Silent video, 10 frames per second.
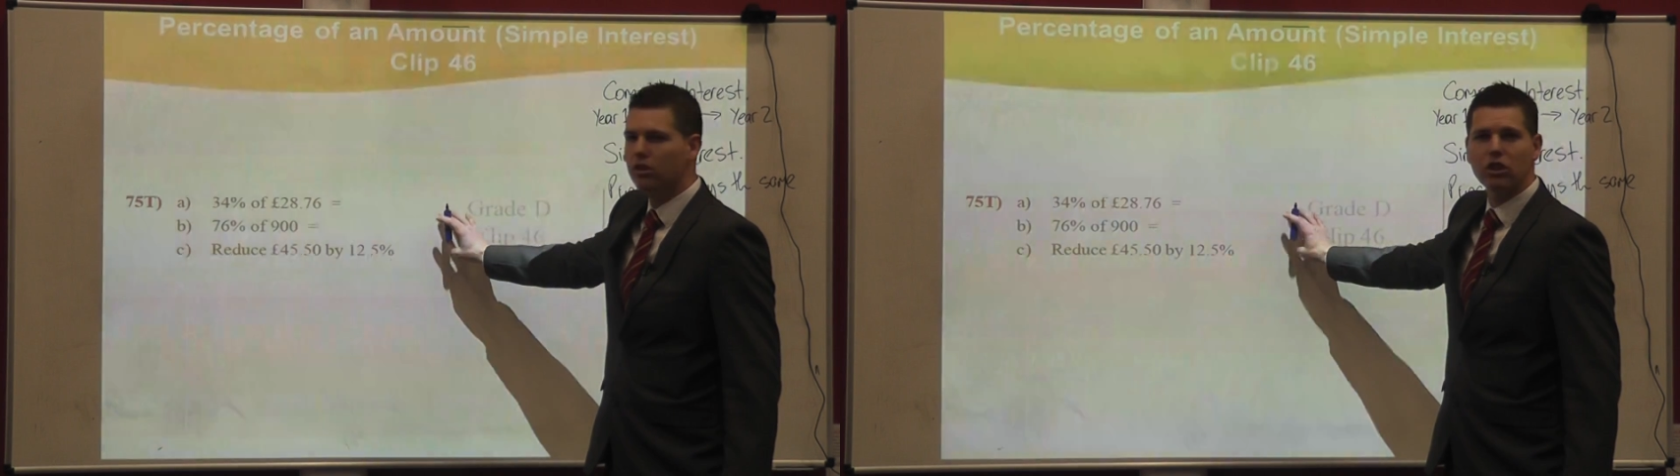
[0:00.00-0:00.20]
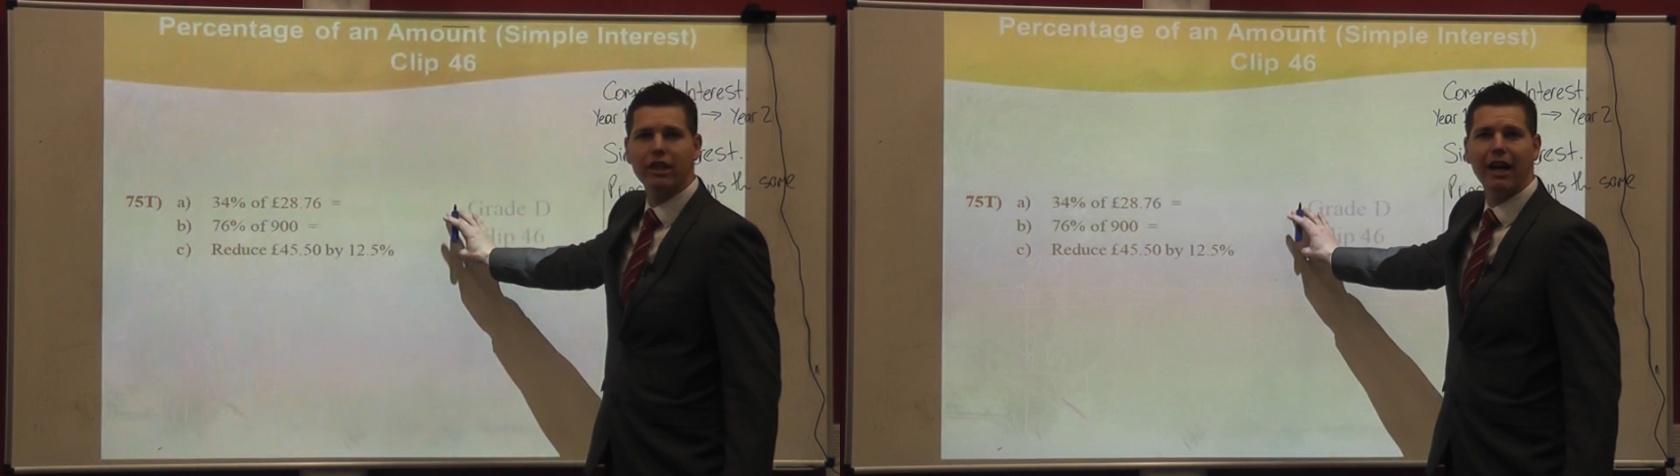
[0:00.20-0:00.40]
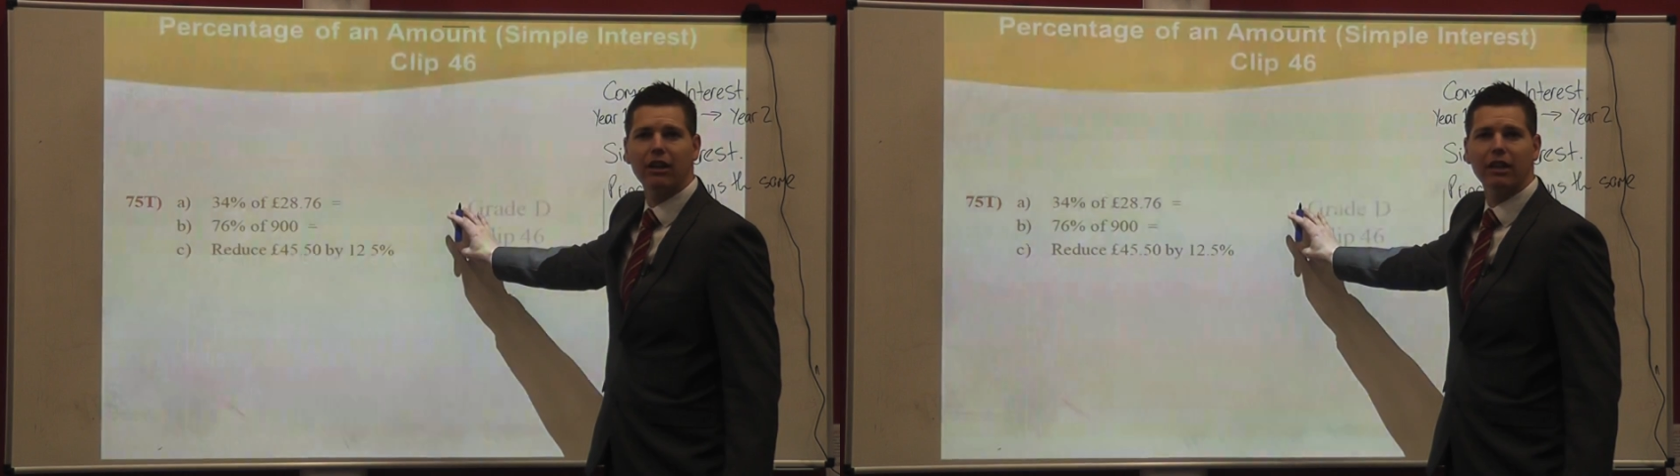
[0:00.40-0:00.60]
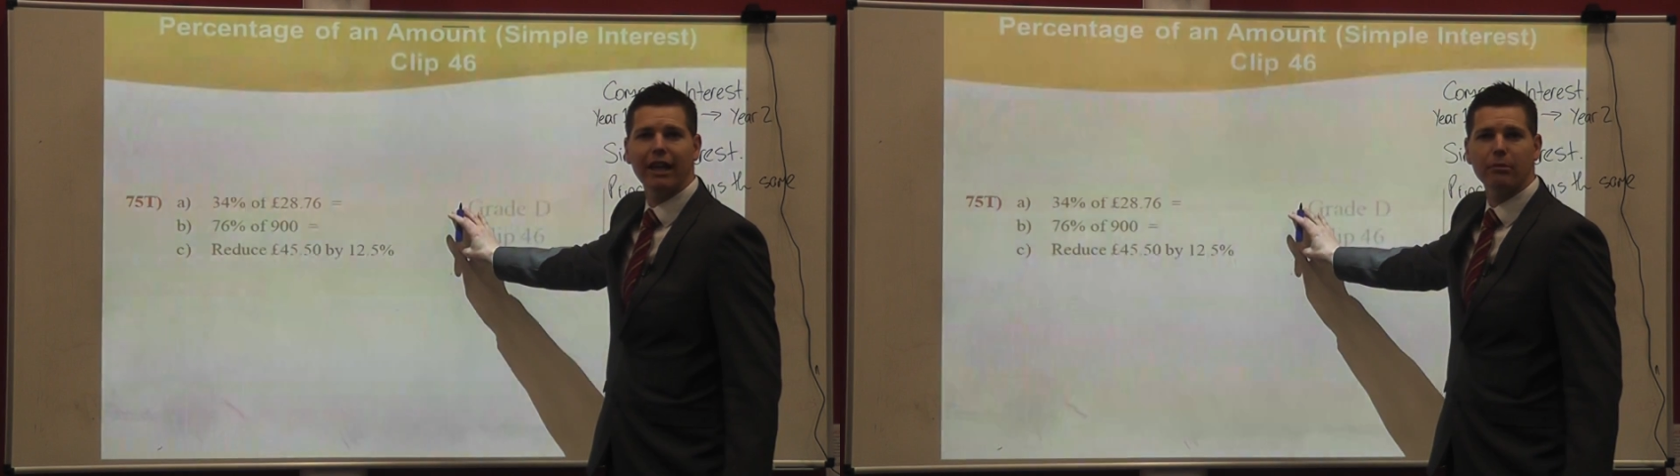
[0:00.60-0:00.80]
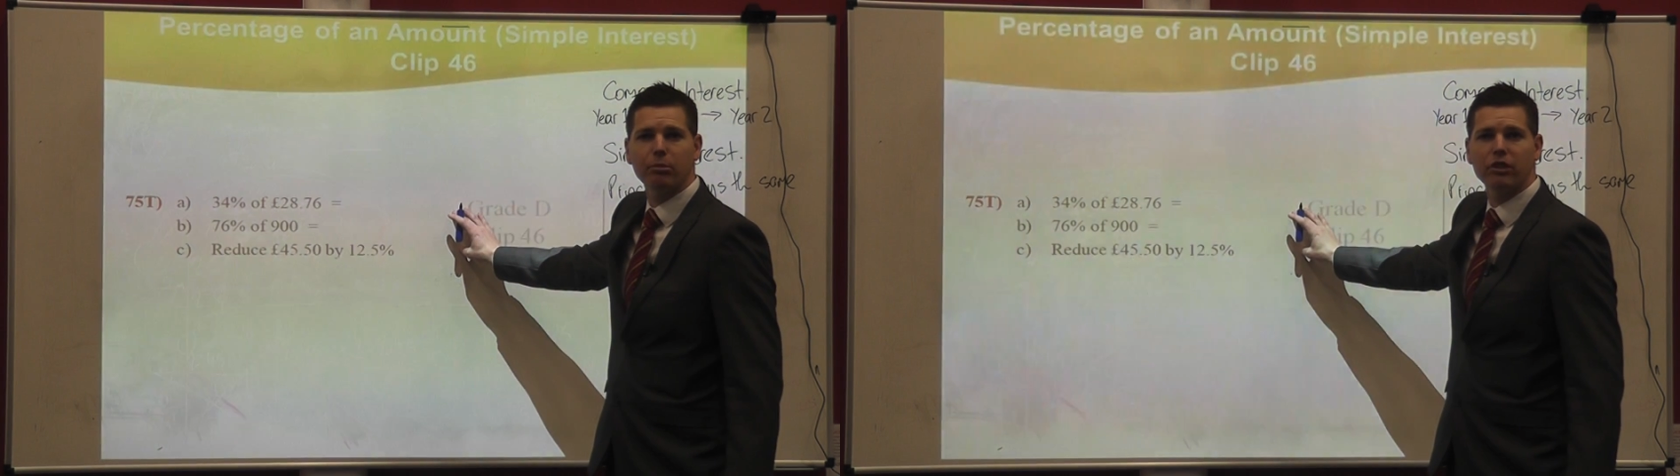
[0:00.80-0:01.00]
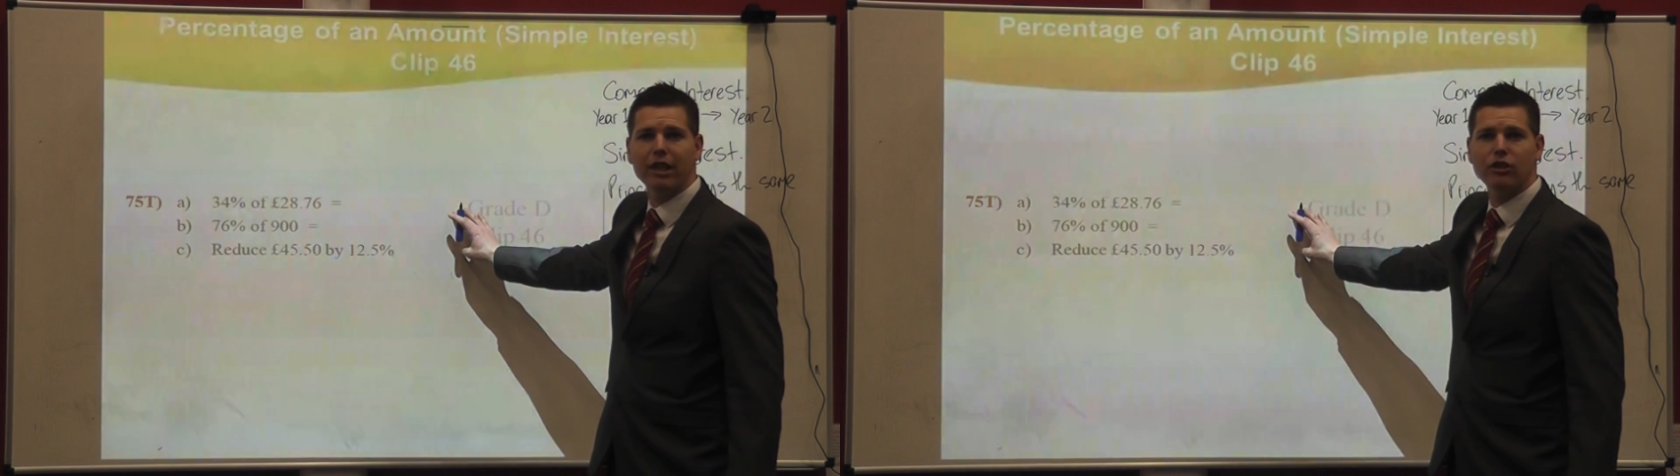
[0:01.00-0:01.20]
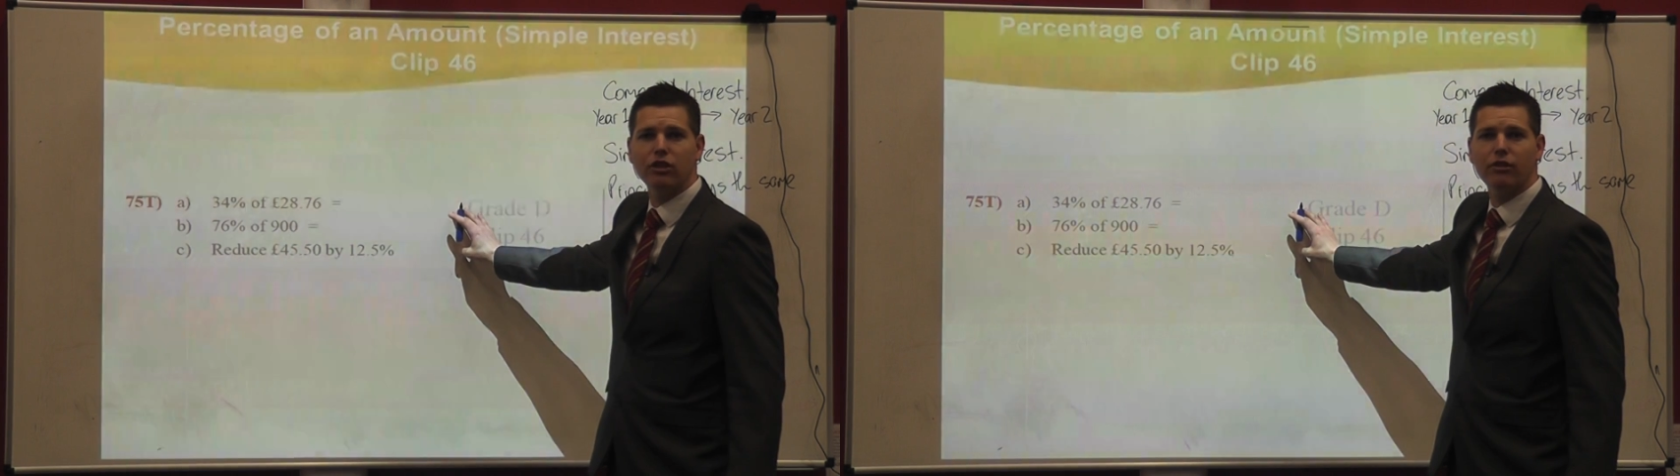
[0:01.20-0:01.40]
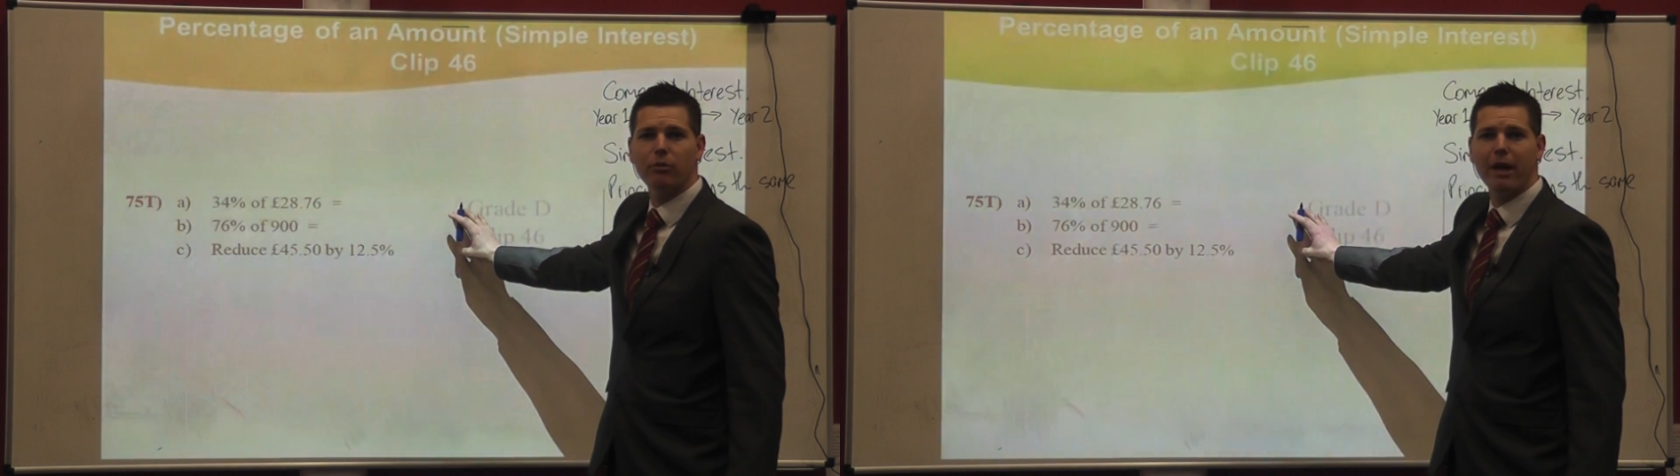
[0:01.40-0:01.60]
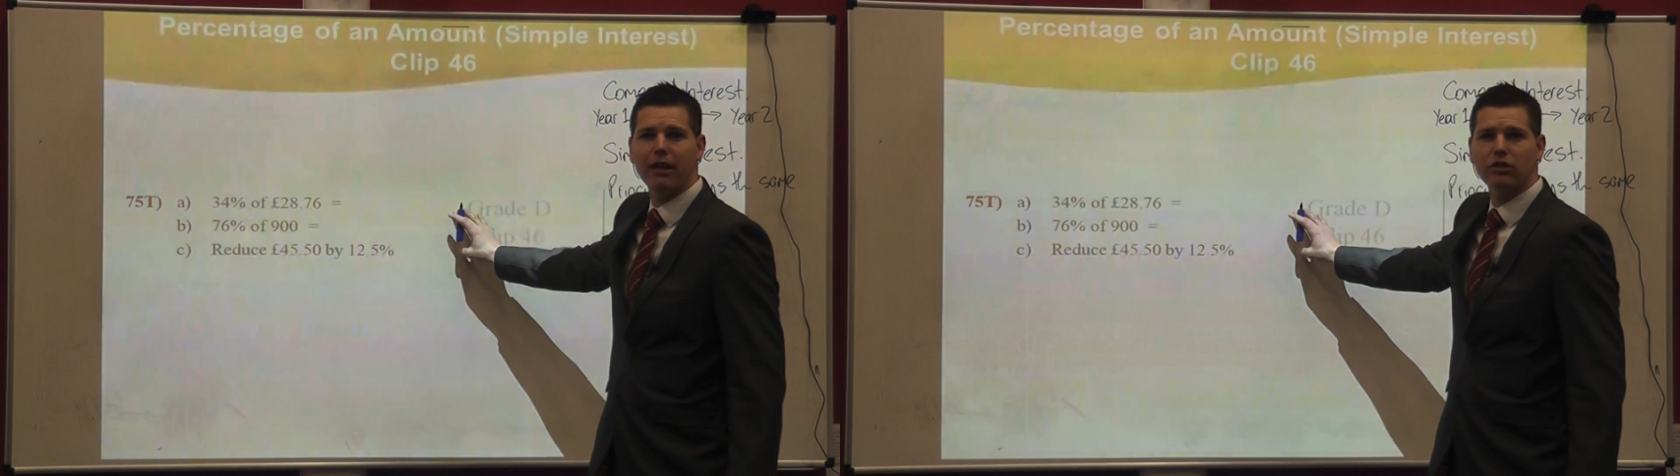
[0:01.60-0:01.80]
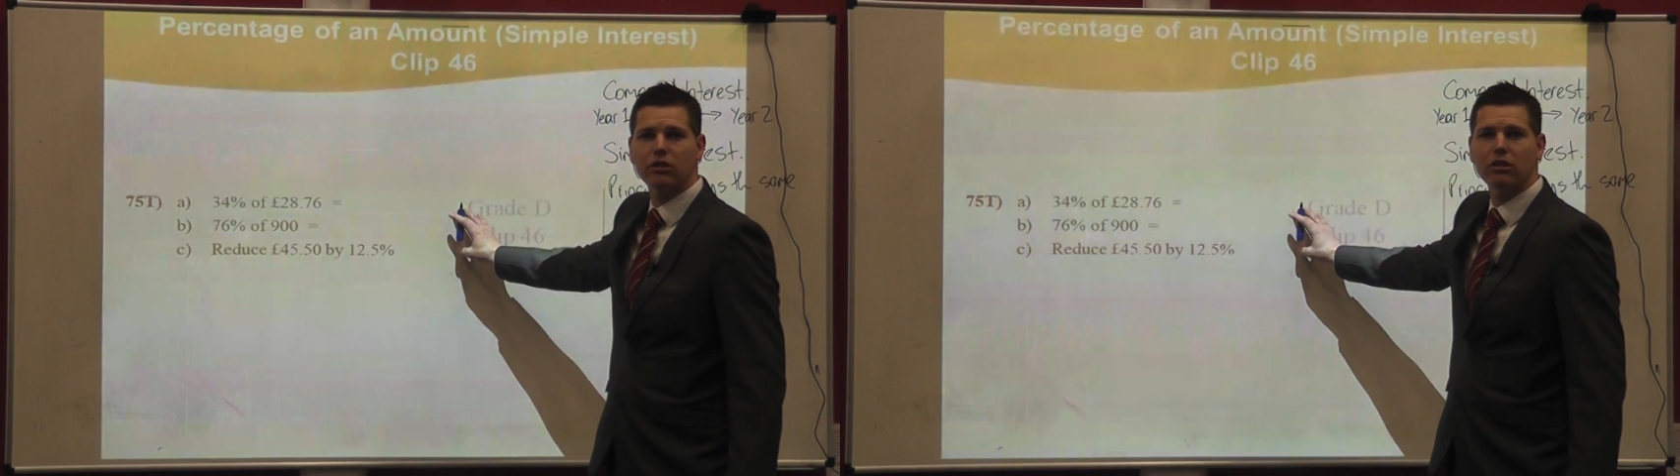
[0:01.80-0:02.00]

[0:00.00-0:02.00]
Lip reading: to calculate the percentages of amounts.